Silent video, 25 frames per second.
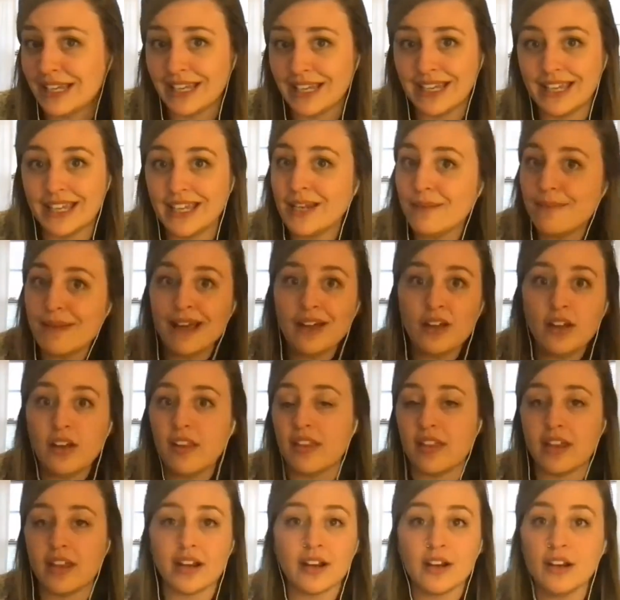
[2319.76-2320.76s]
get them out of
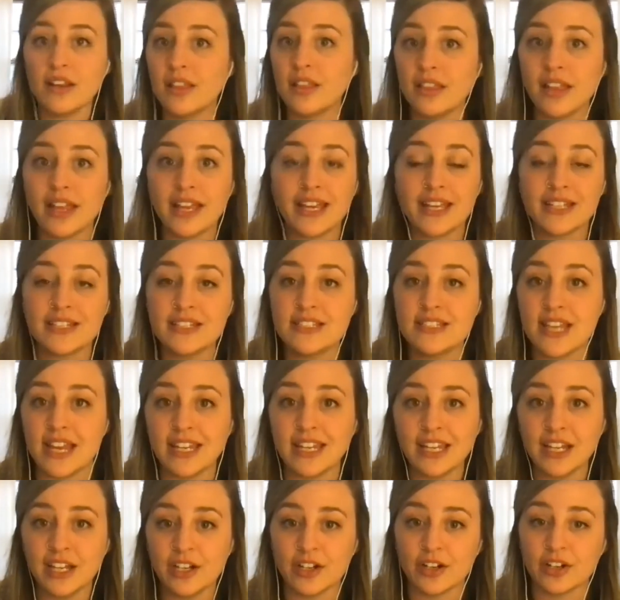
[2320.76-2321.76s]
there. Like it's
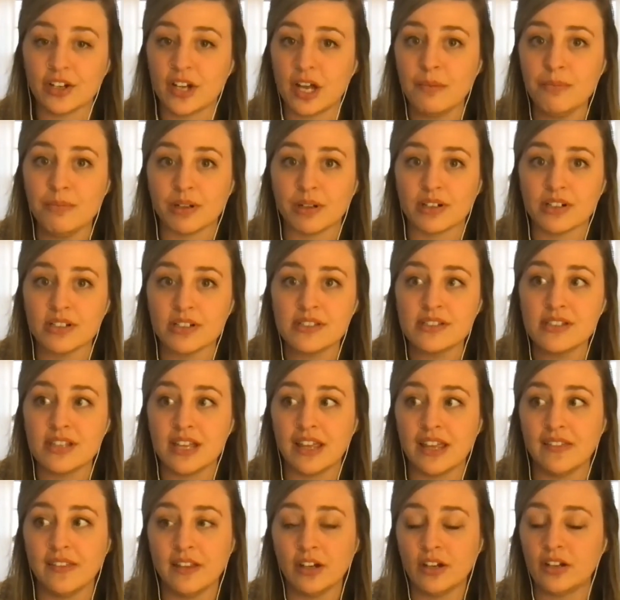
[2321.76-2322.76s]
tanking your numbers
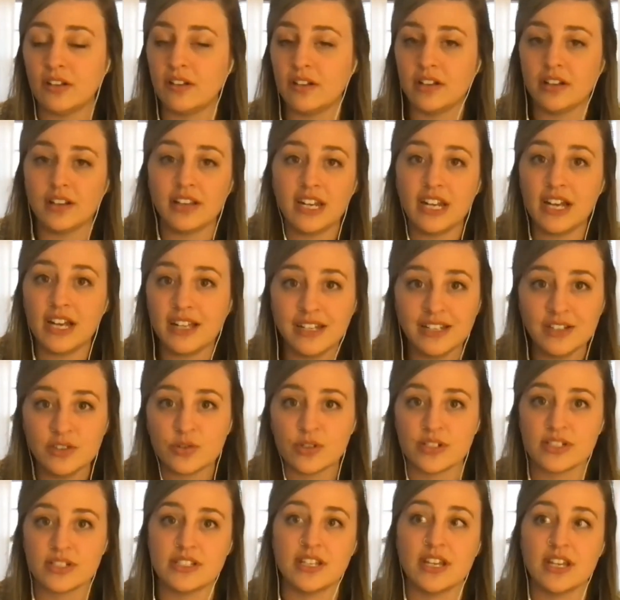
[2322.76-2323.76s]
and they're clearly not
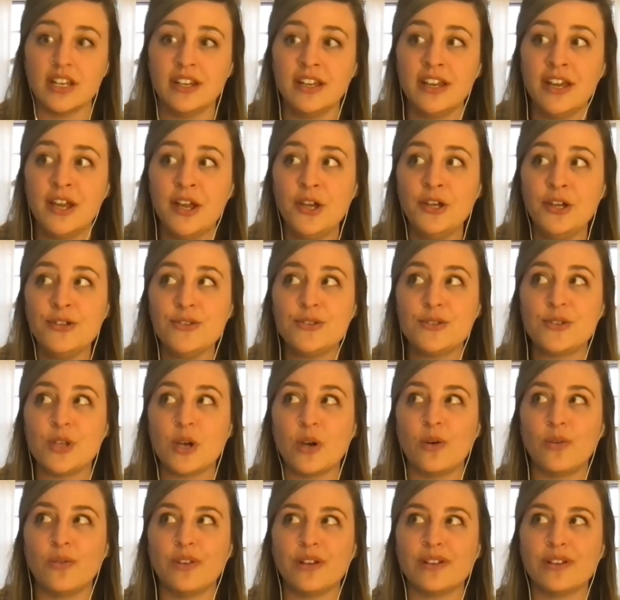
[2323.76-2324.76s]
interested.
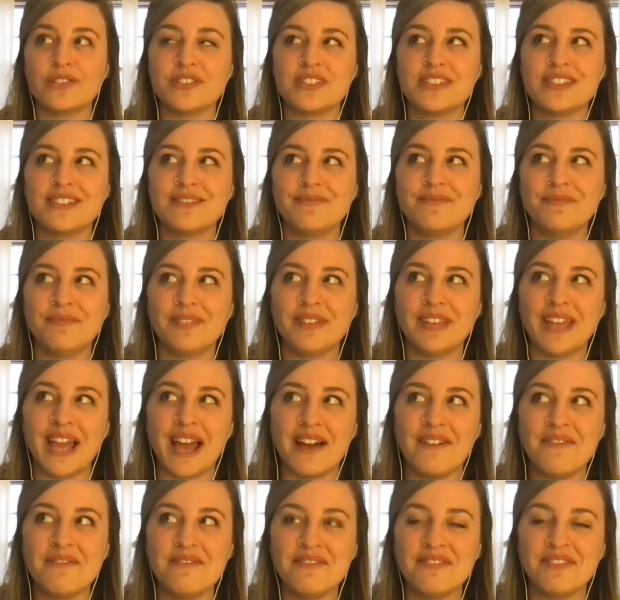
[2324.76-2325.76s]
So there's,
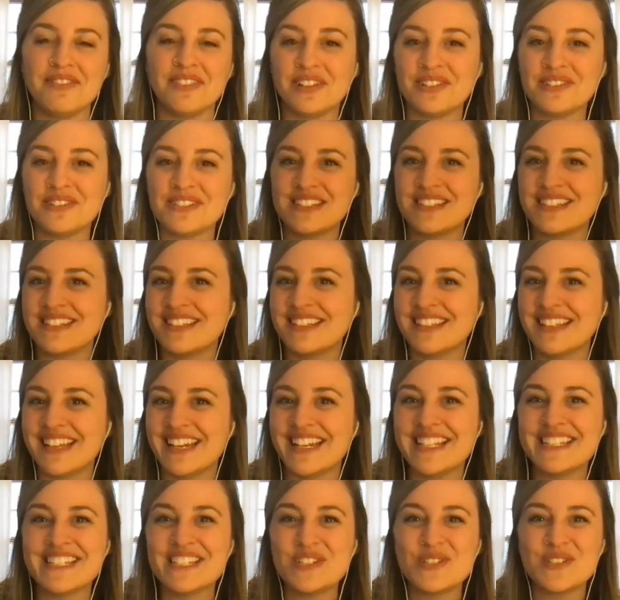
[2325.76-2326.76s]
yeah, there's
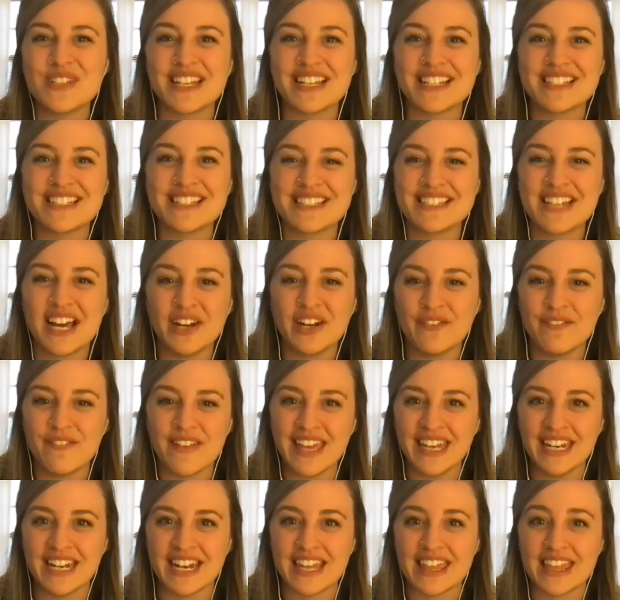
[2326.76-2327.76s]
and it's interesting because it's not a
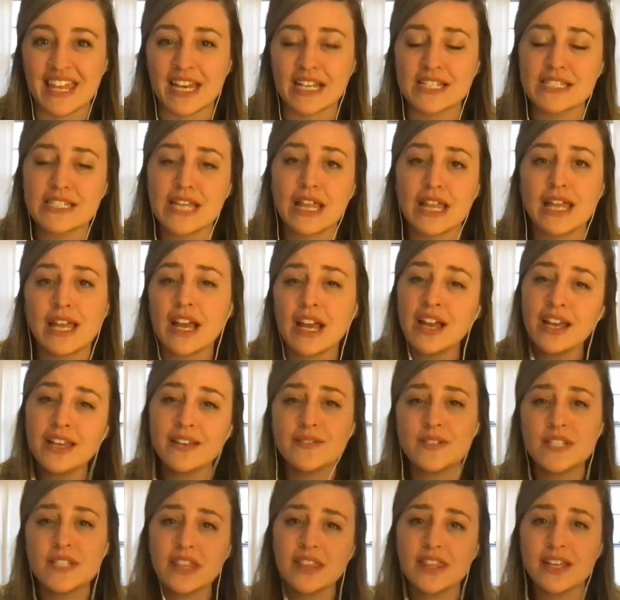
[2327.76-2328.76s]
vanity thing. It's not like I
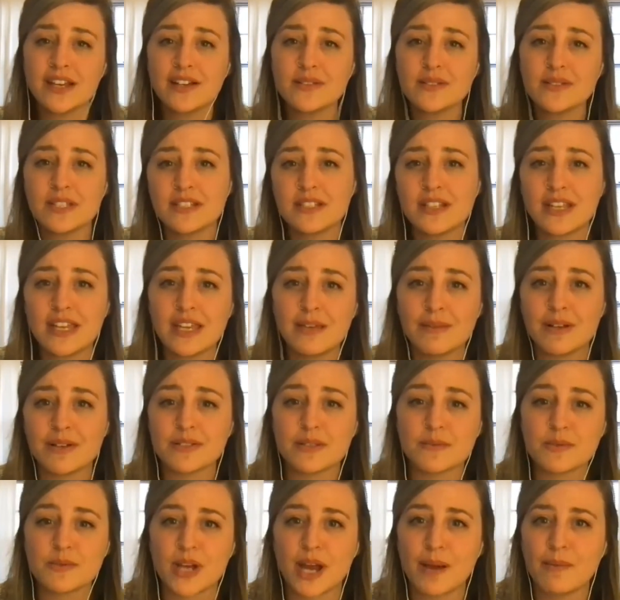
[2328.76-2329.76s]
have 10,000 email
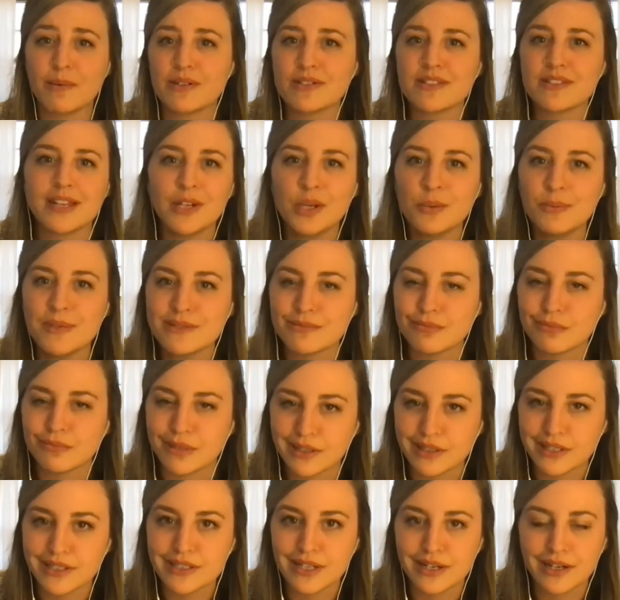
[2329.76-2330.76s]
subscribers. Like nobody's
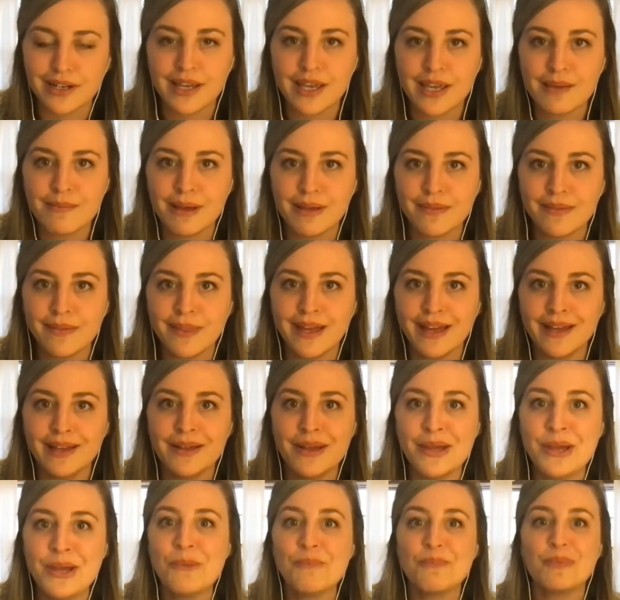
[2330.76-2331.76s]
really talking about that.
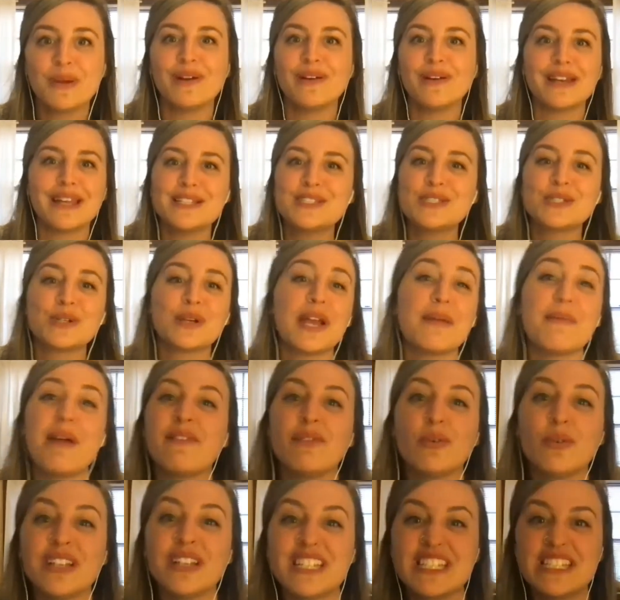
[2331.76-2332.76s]
But on Instagram,
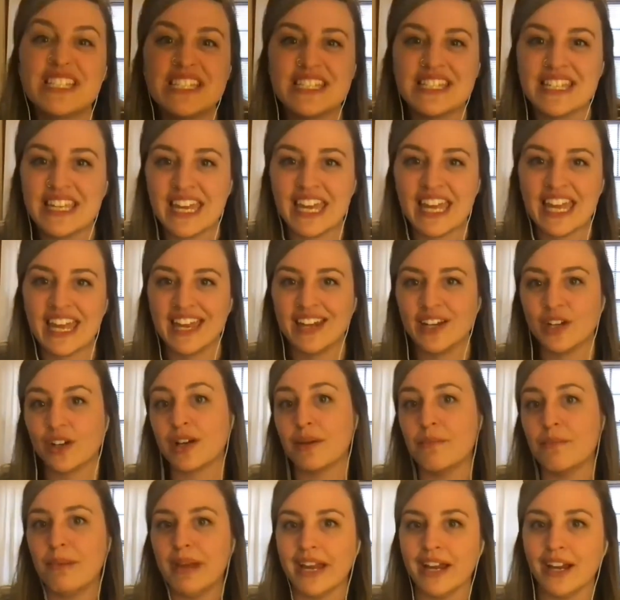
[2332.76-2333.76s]
everyone can see it and you're
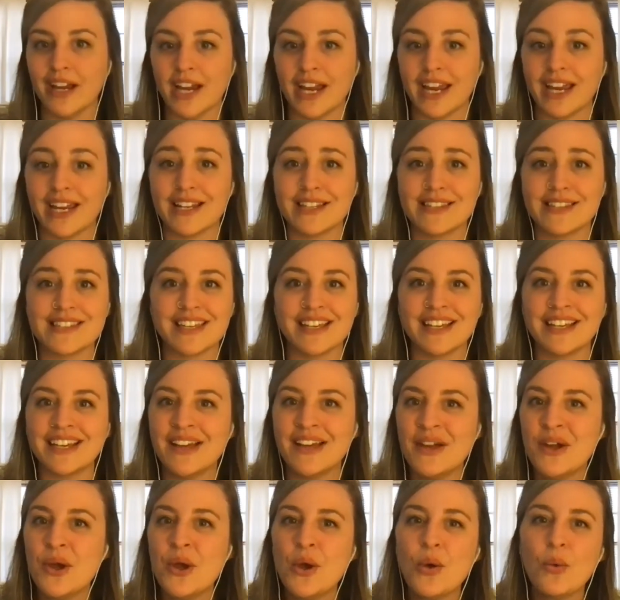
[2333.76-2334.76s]
comparing. And it's like,
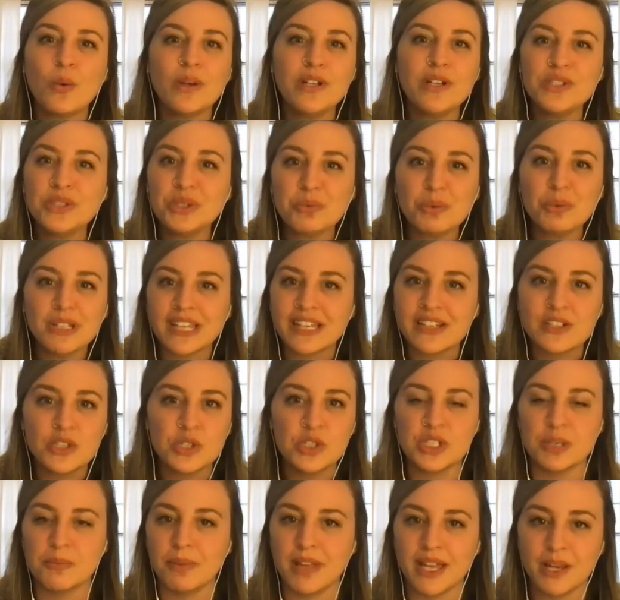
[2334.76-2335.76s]
what is your
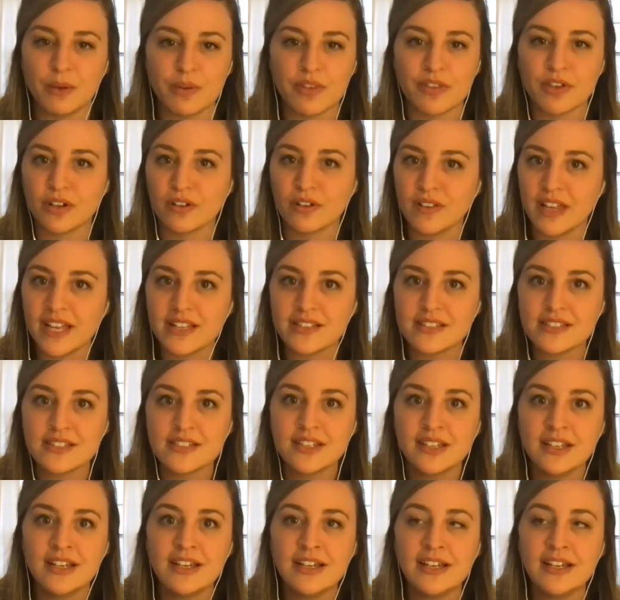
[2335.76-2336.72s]
relationship like with your list?